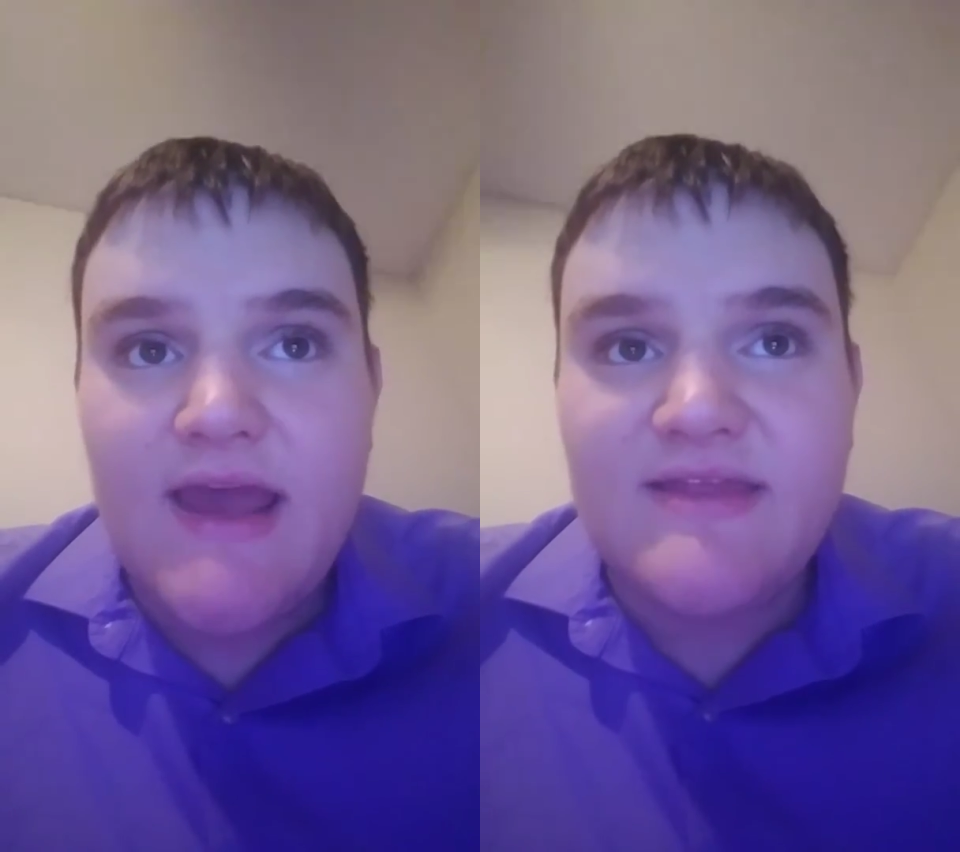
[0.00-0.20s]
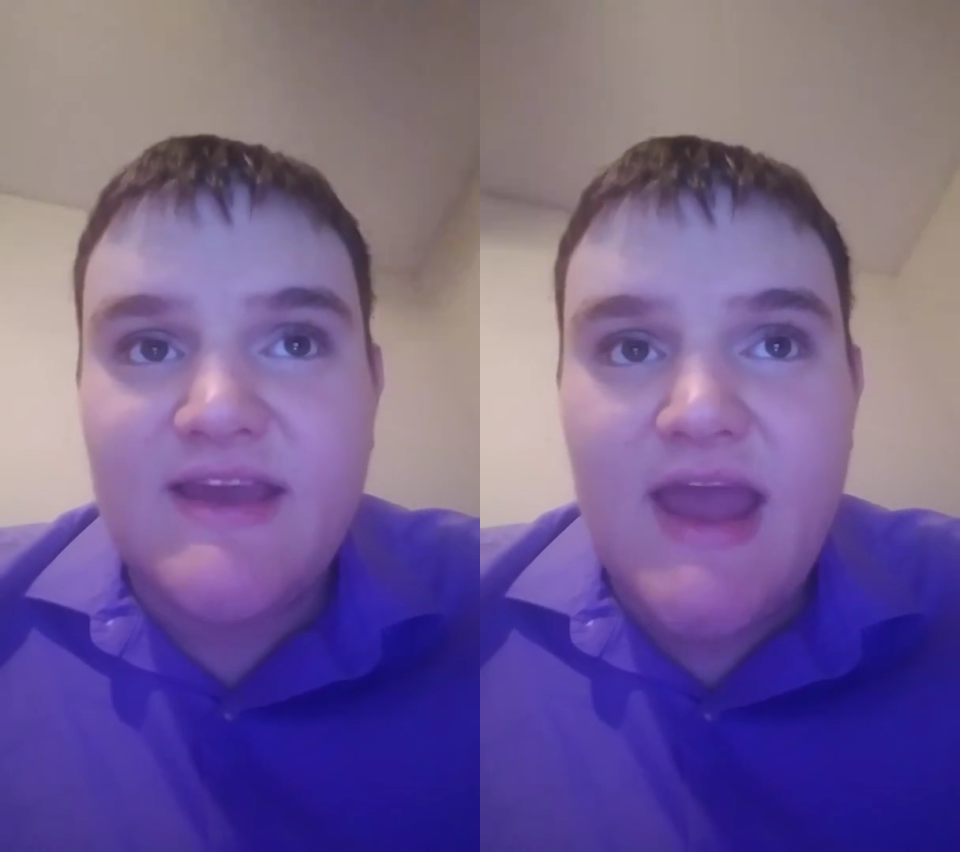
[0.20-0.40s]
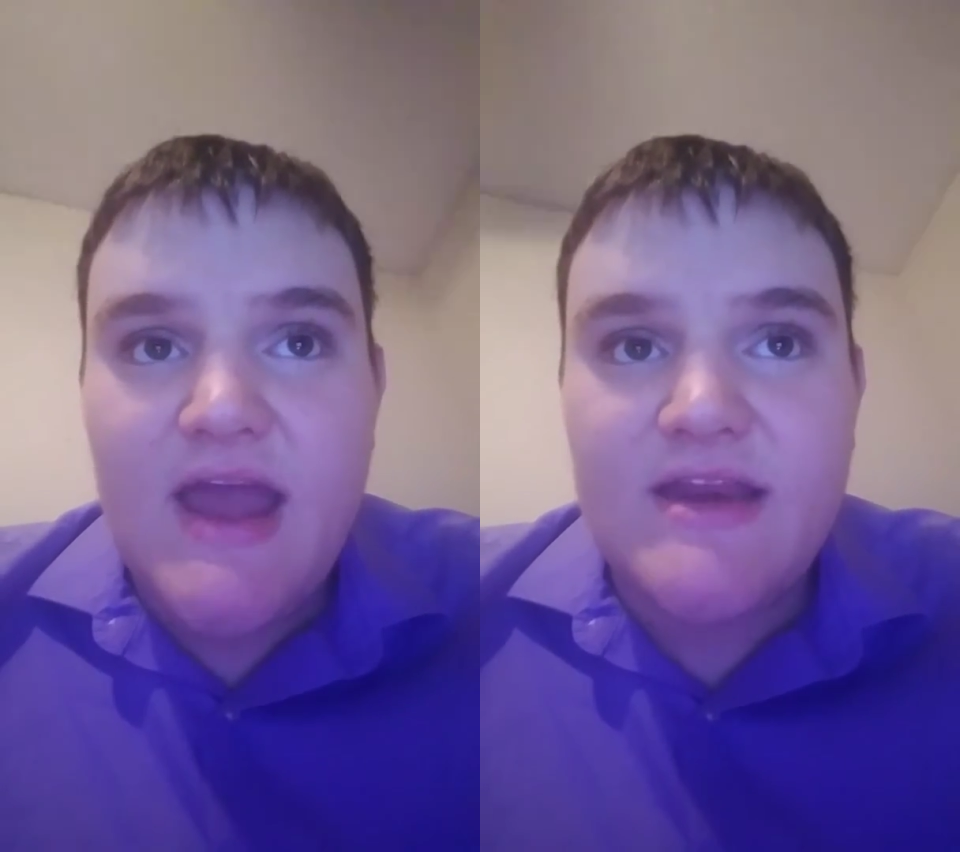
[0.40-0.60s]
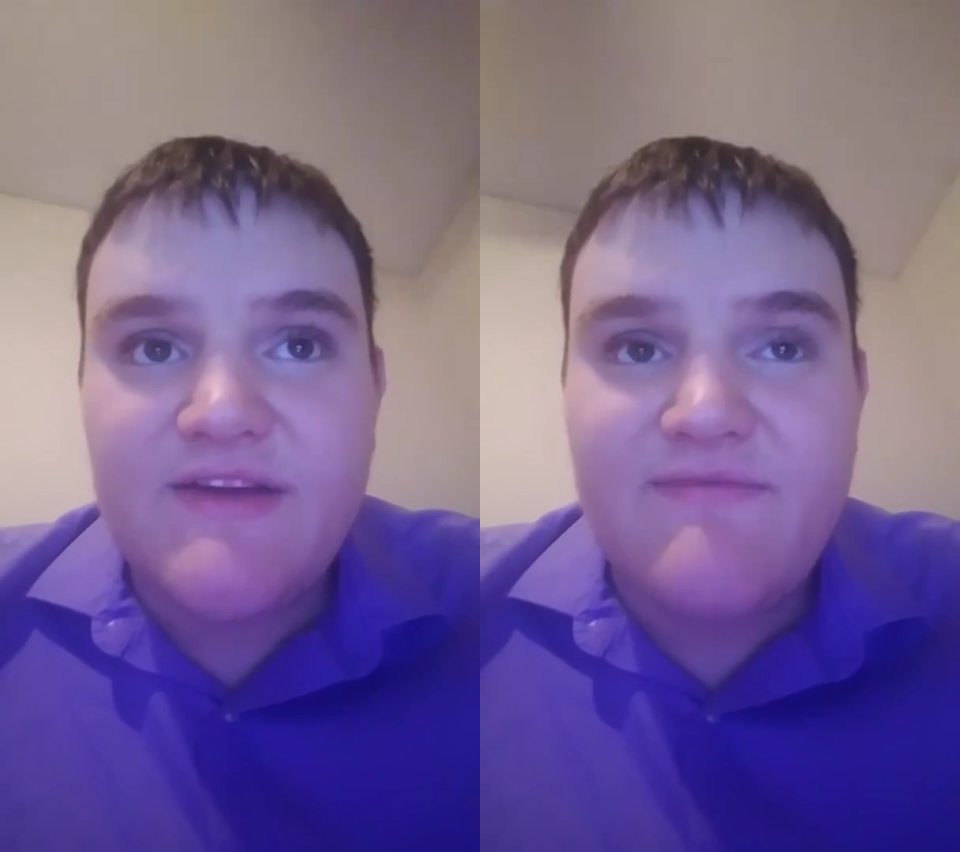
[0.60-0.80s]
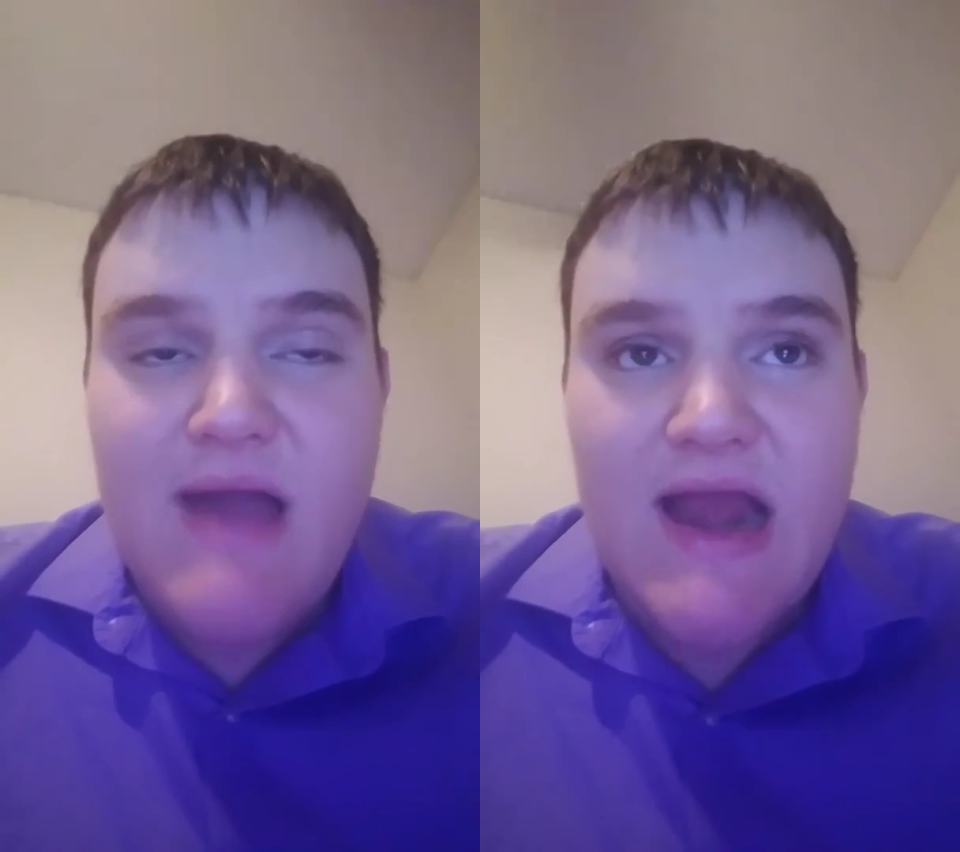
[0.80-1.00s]
at the end
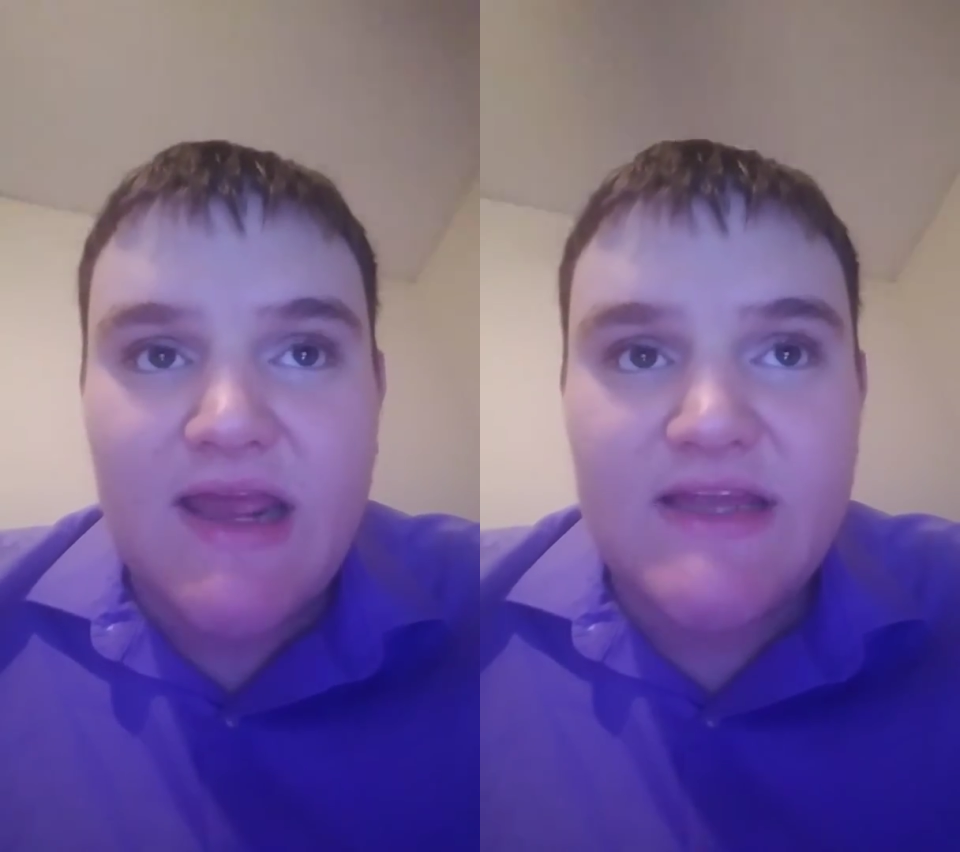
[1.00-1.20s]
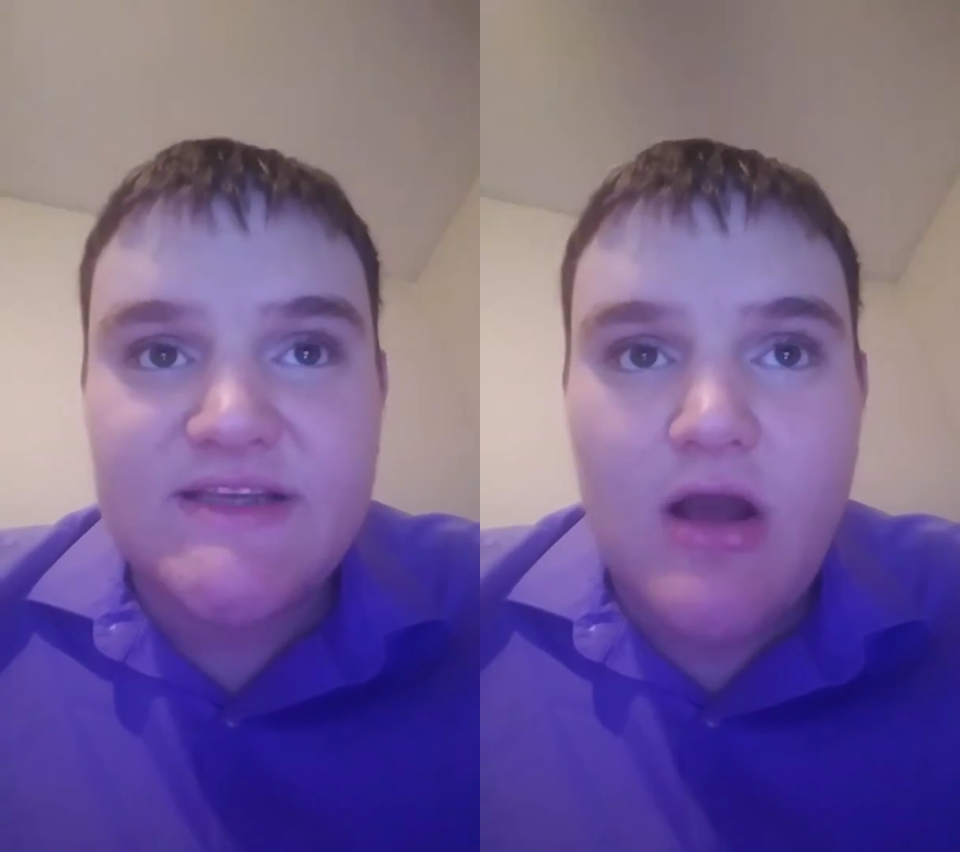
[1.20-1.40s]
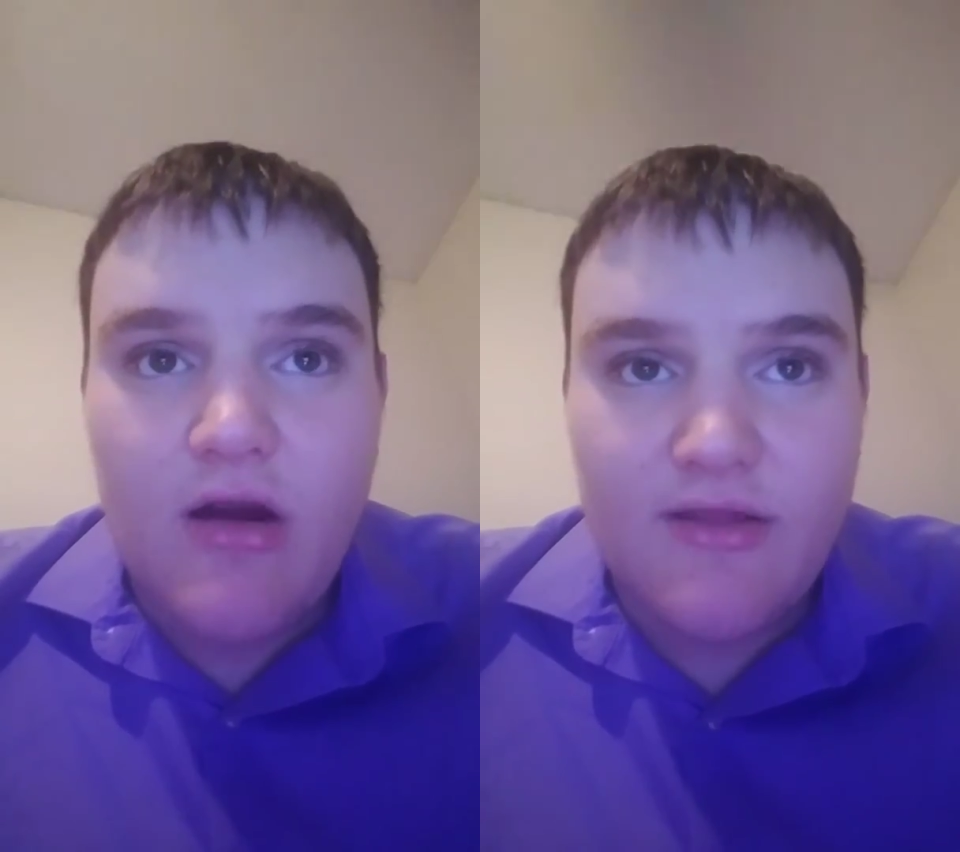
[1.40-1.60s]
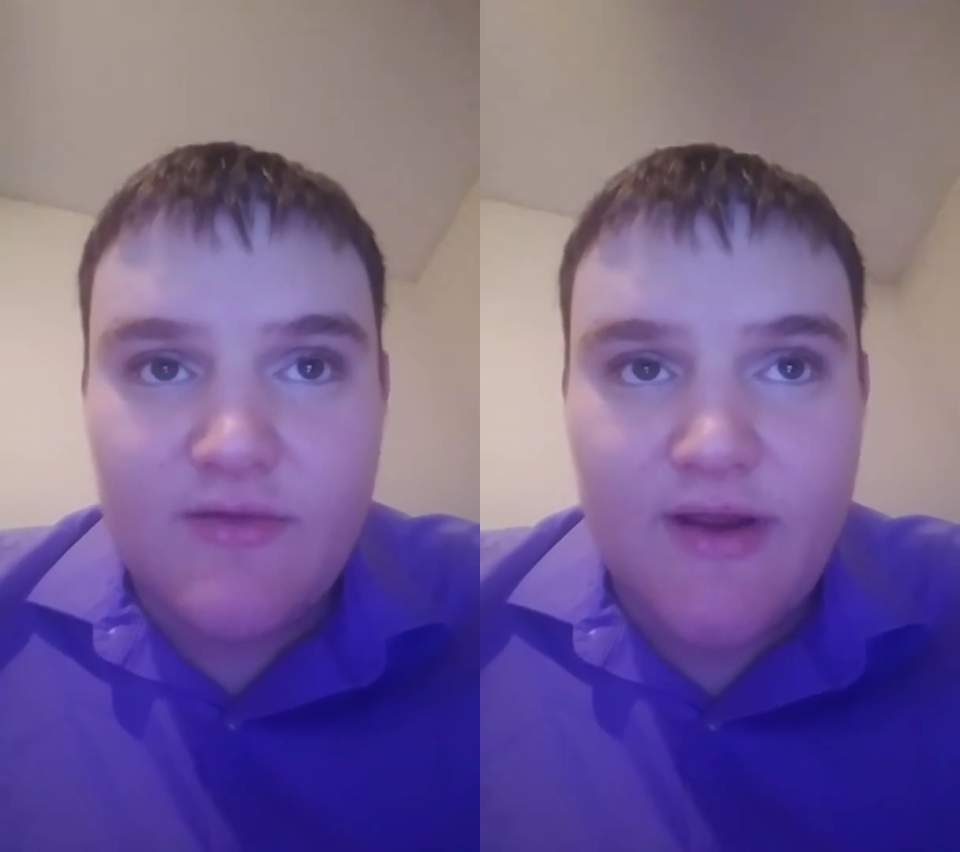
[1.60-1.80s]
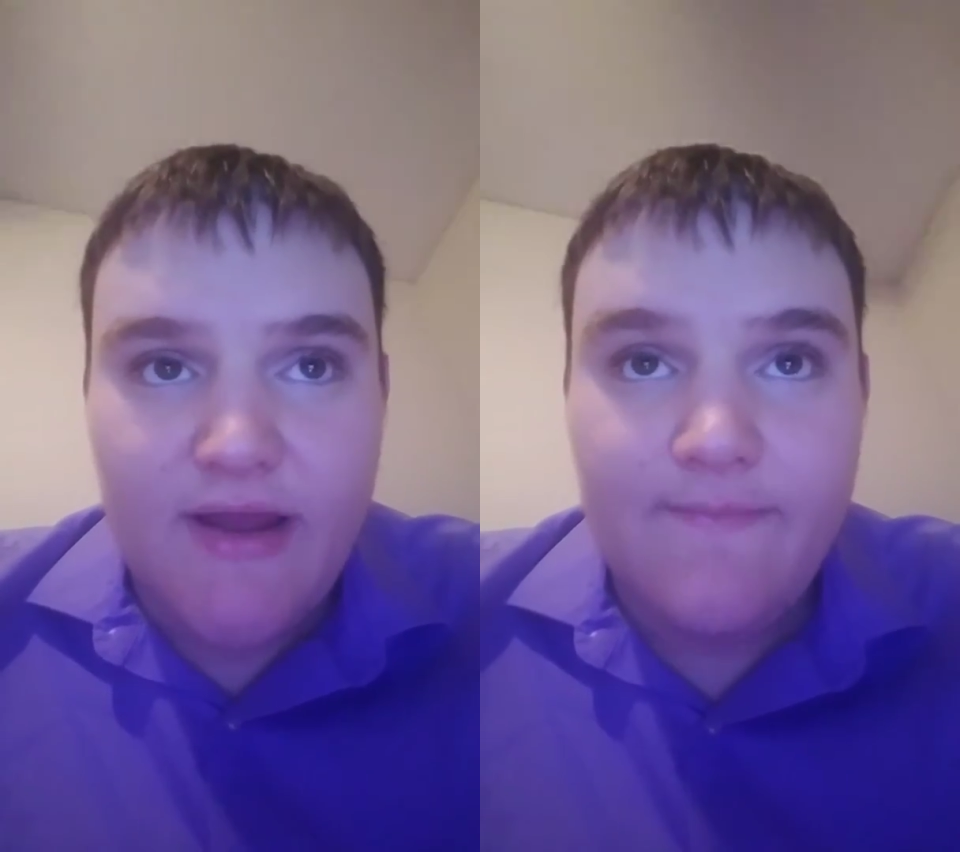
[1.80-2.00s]
of Madagascar
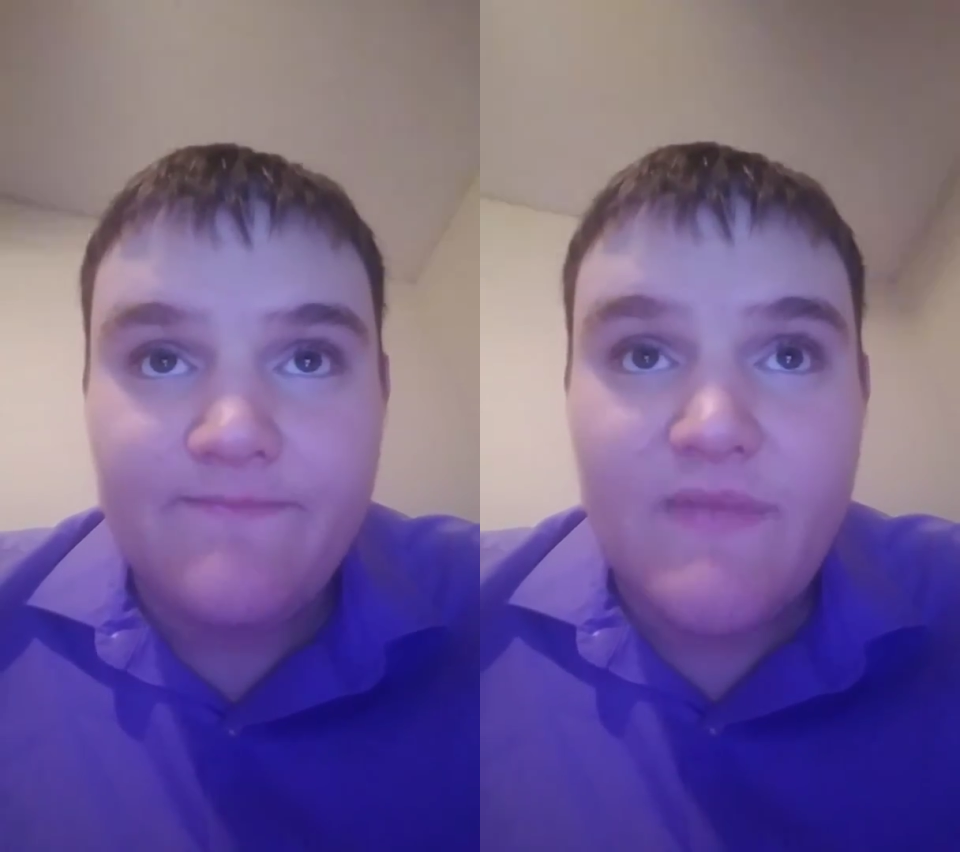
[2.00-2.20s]
3.